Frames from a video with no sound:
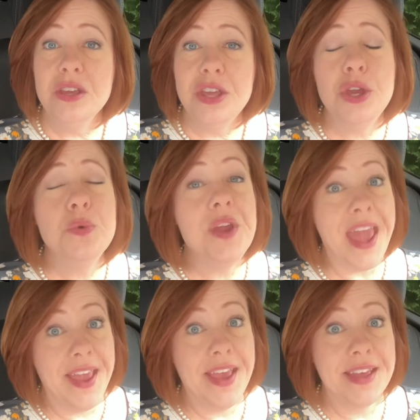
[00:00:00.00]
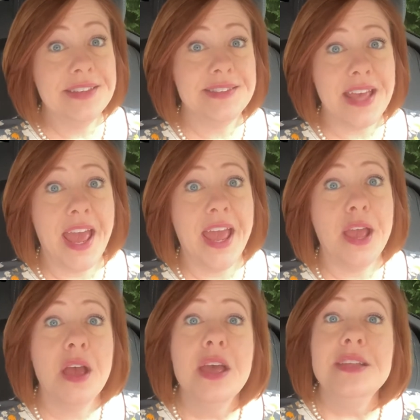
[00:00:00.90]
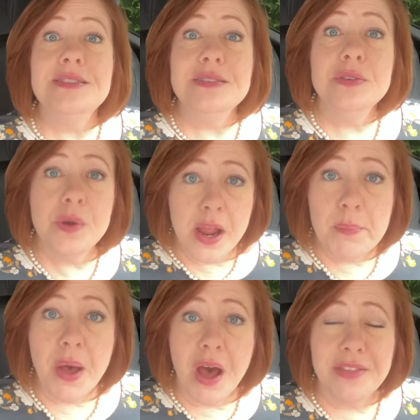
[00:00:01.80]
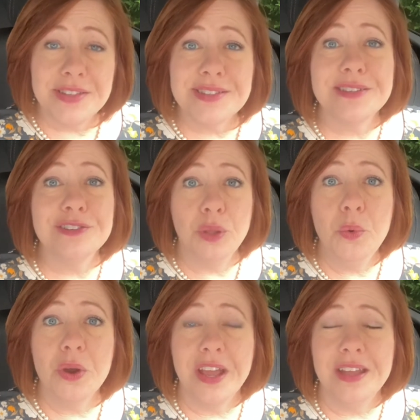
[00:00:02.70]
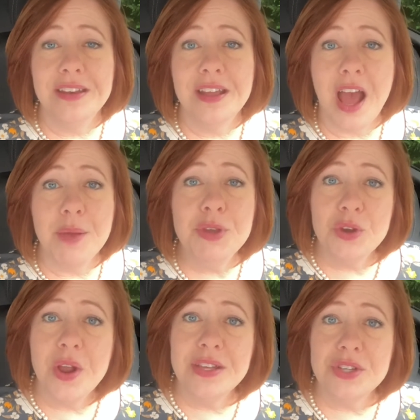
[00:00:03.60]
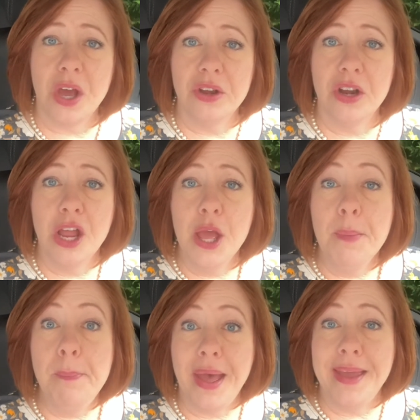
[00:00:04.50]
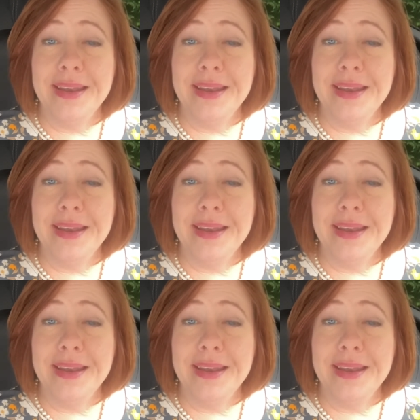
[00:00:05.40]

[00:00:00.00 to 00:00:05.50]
you can say, Grandpa, this is Lauren. I'm your granddaughter. But